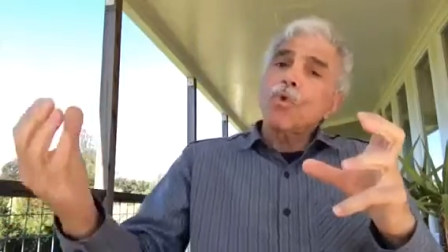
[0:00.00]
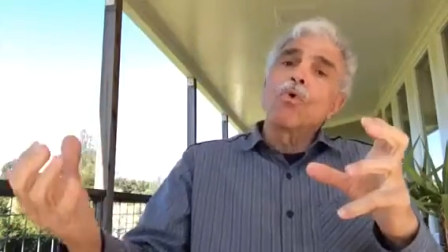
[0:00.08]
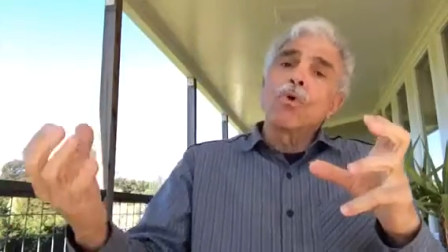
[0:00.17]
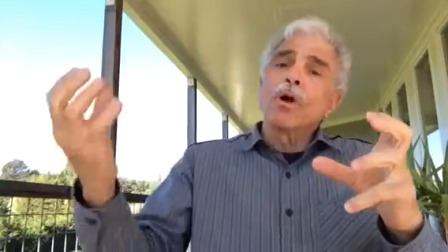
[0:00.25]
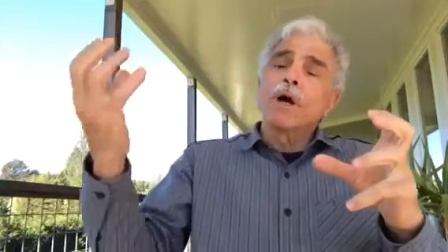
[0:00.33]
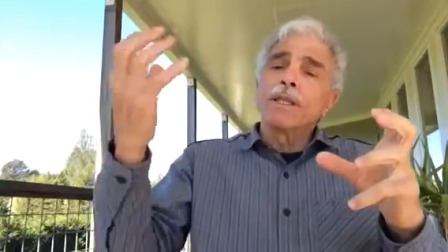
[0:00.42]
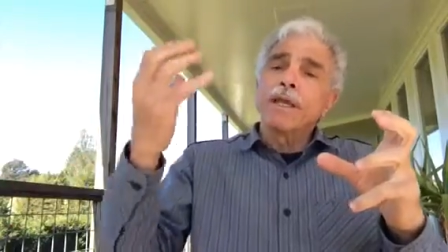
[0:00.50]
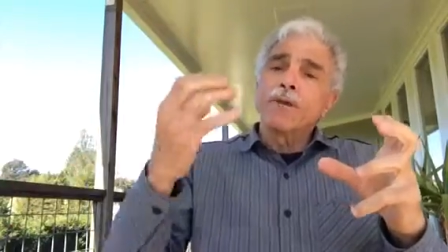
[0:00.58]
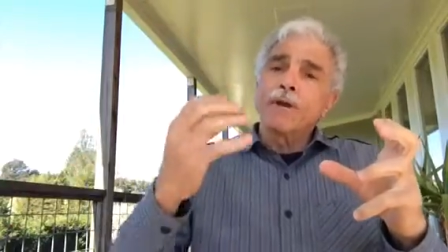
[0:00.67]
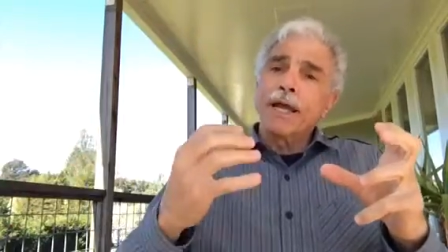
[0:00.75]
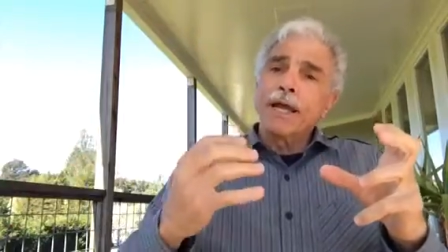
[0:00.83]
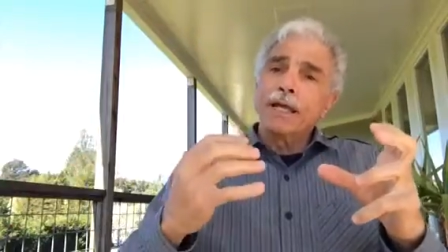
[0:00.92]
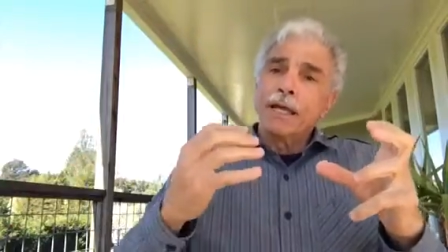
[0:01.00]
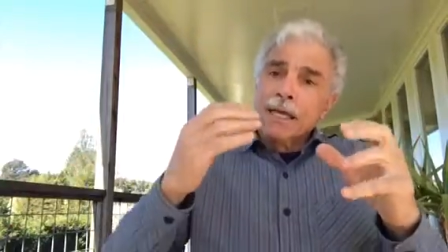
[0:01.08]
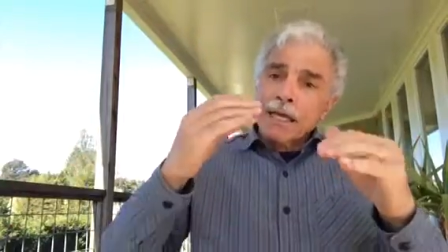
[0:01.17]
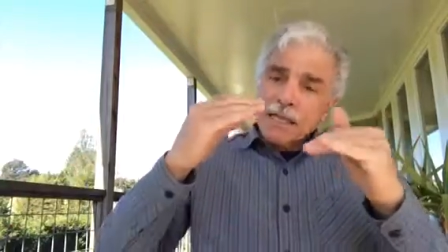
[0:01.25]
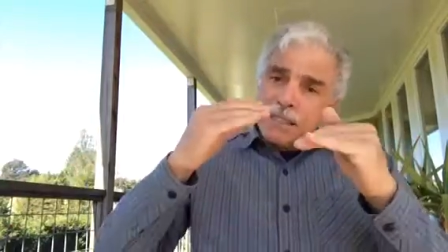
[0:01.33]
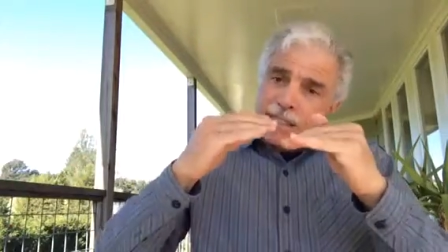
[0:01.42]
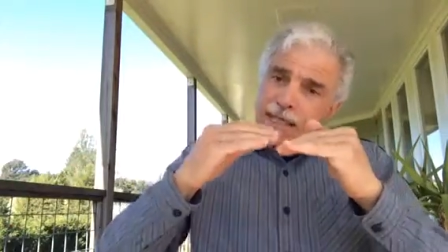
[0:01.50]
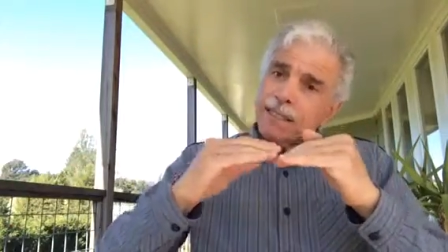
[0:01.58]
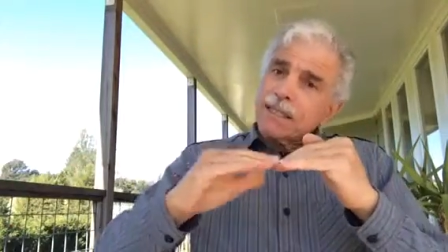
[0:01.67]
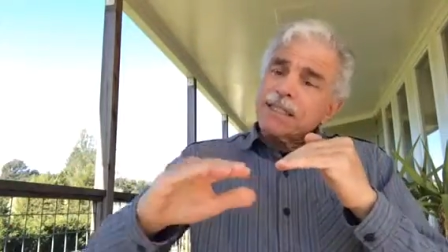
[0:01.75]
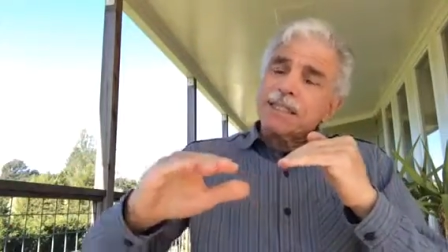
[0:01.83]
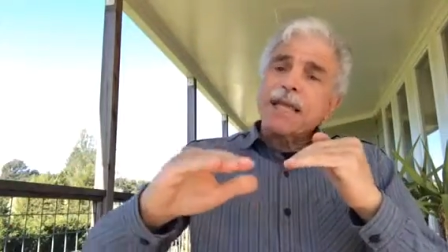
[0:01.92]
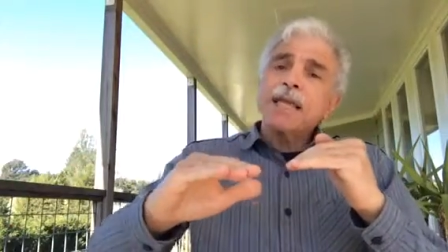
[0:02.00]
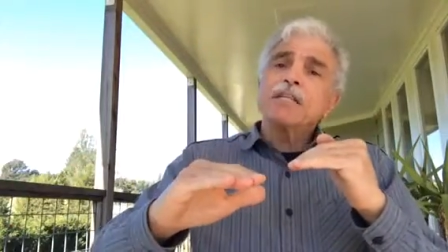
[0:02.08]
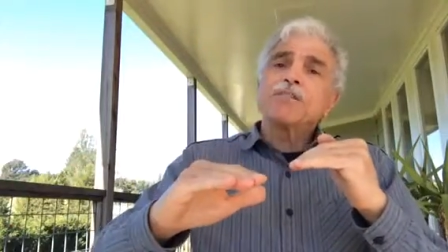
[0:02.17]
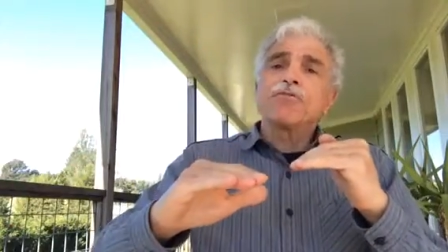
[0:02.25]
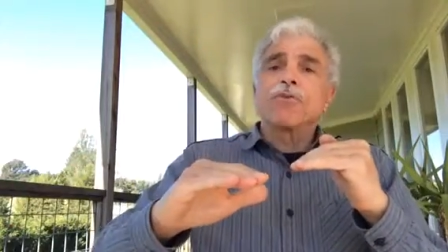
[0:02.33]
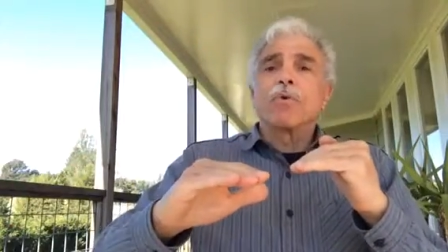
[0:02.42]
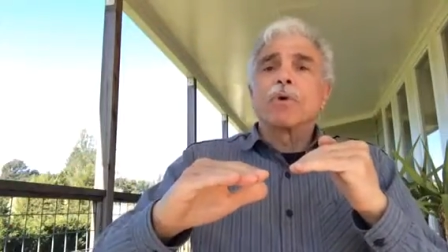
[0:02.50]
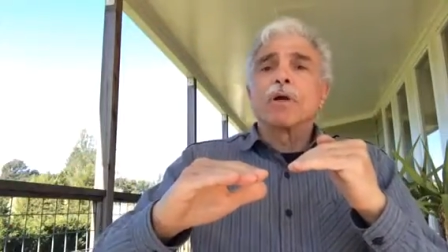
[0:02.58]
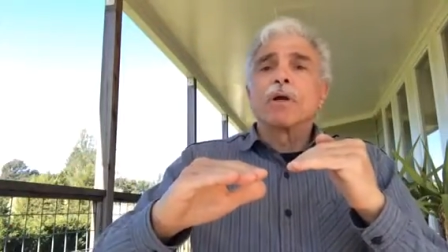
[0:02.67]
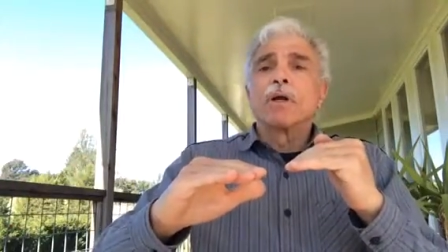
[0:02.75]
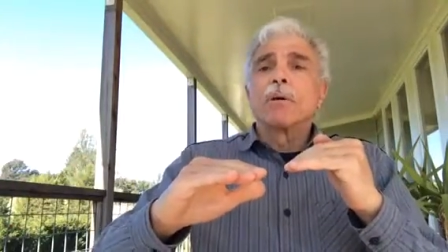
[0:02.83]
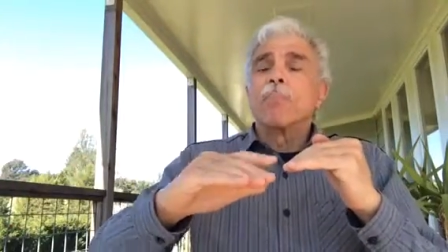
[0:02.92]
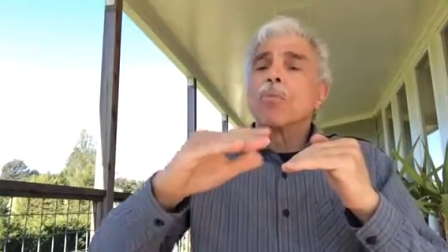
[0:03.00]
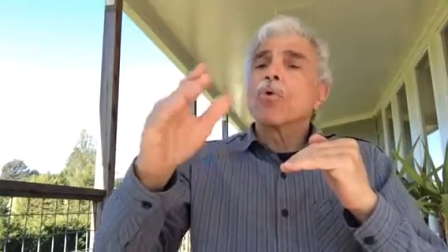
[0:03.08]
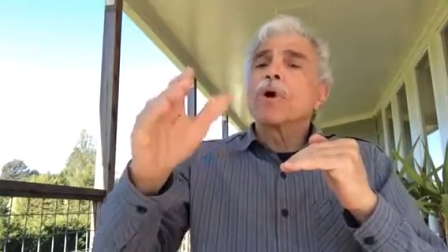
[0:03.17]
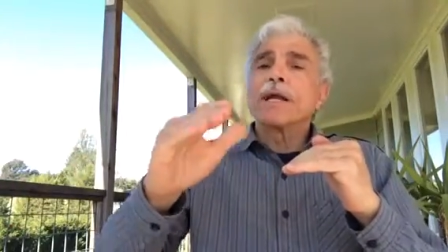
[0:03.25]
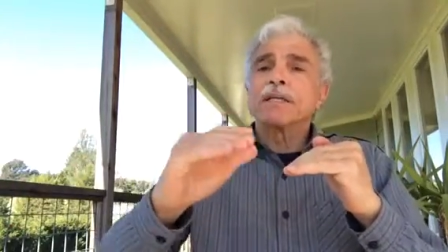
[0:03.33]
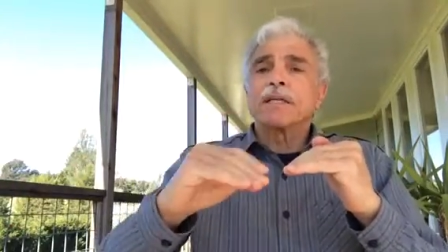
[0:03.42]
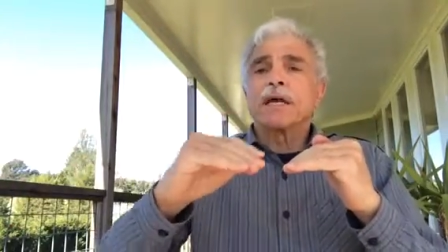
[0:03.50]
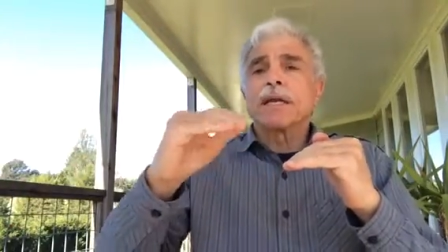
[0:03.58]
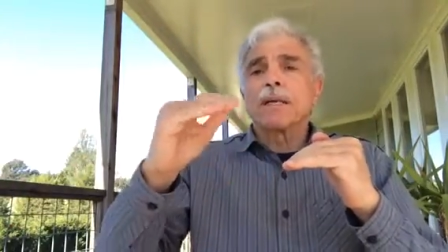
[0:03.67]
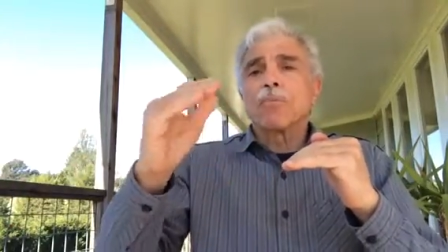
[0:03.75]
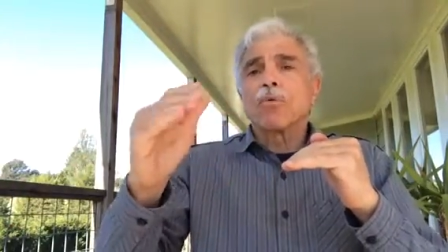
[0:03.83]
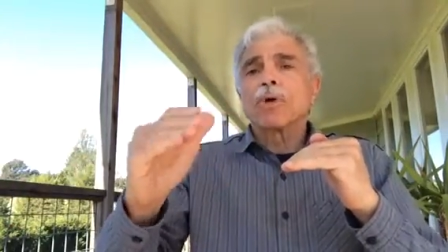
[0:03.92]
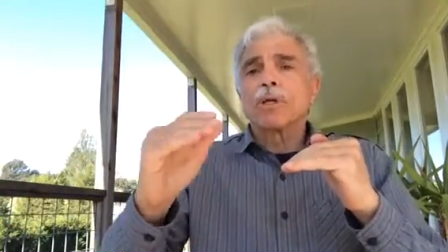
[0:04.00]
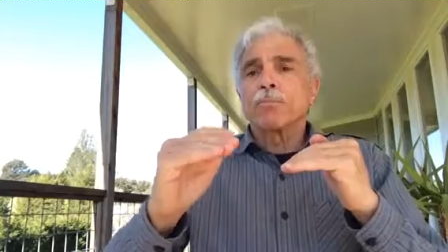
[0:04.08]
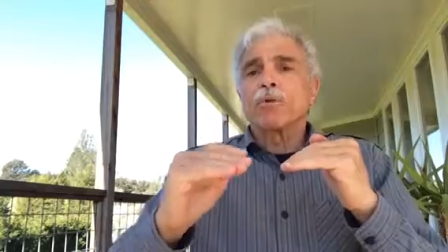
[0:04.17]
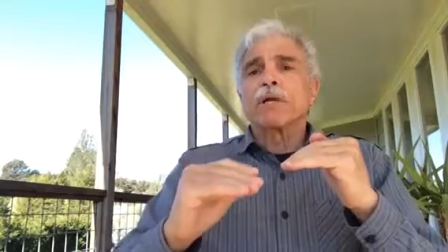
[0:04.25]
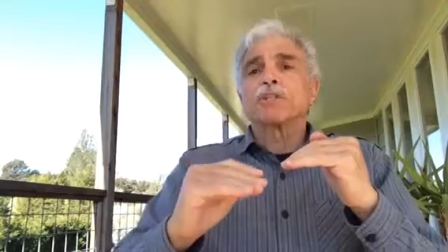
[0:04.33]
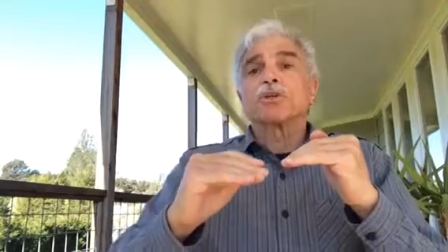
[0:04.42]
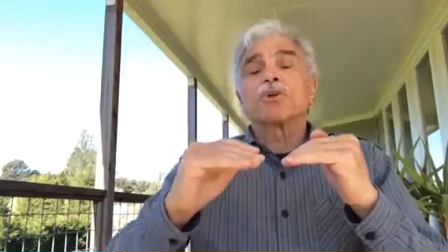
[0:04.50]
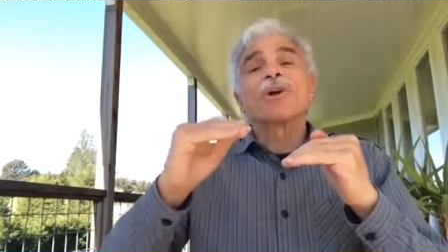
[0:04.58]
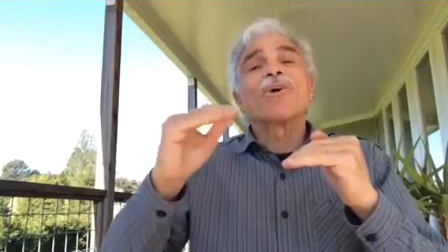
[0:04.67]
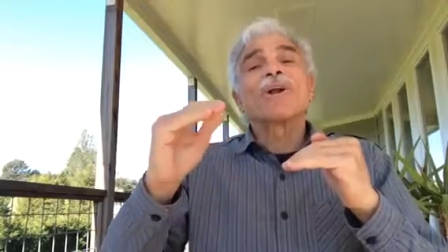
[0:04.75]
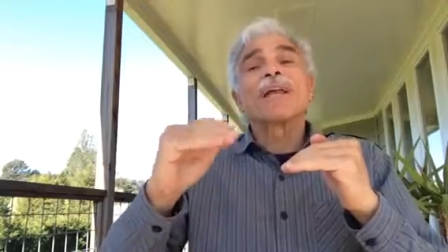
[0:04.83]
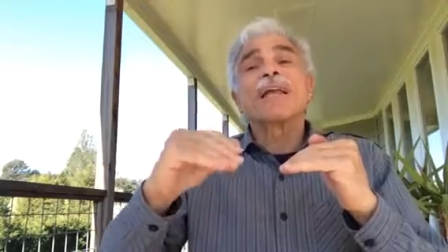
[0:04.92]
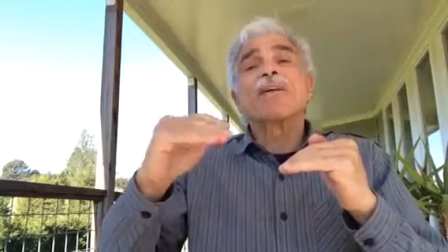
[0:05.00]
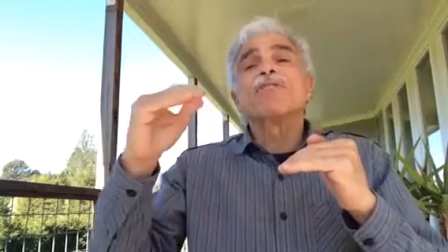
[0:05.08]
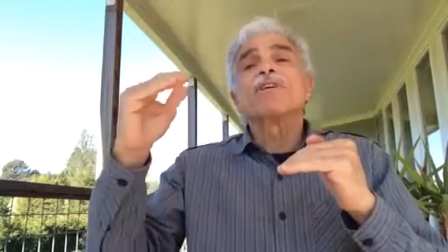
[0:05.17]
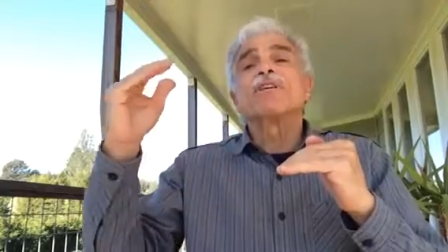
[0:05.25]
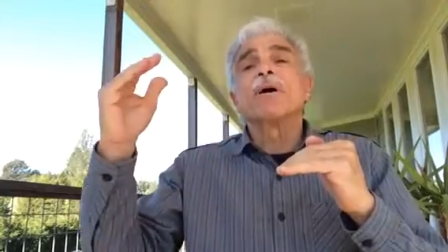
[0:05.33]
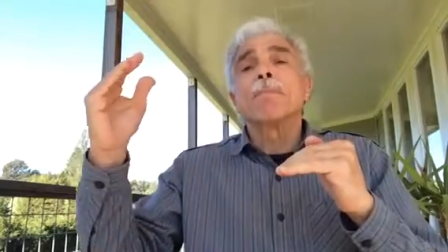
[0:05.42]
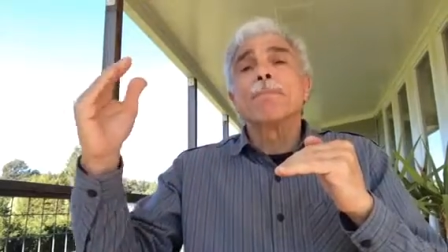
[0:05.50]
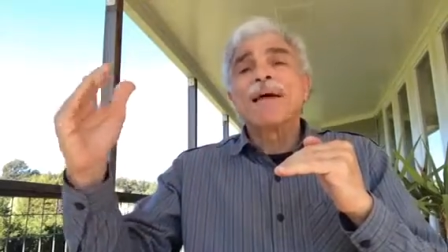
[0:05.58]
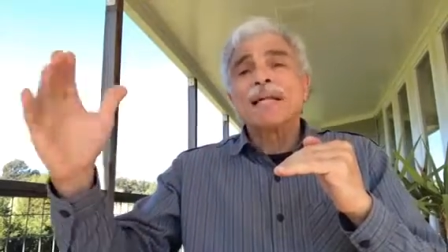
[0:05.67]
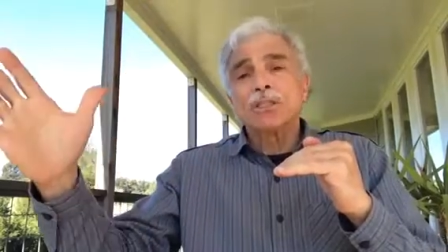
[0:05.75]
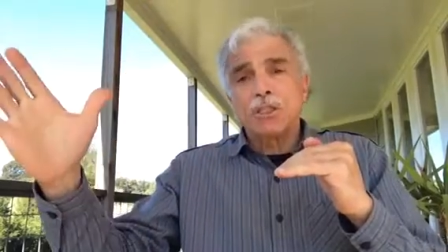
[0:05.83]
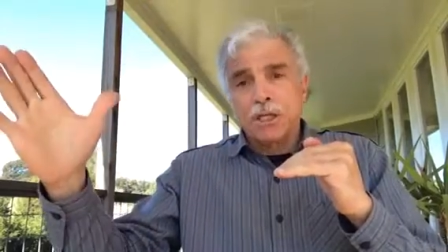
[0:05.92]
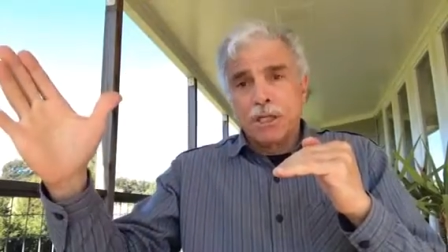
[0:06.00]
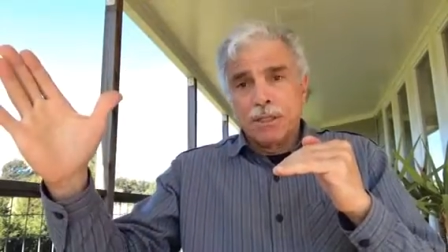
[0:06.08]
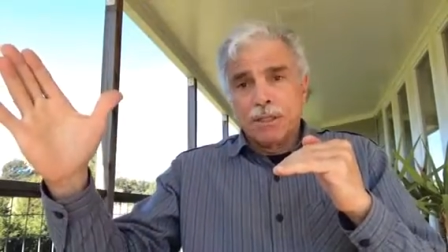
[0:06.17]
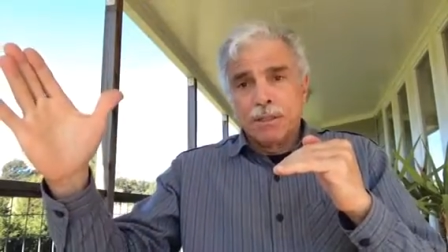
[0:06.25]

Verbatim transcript: or, on the other hand, set the stage for more anxiety, more depression, or even dementia?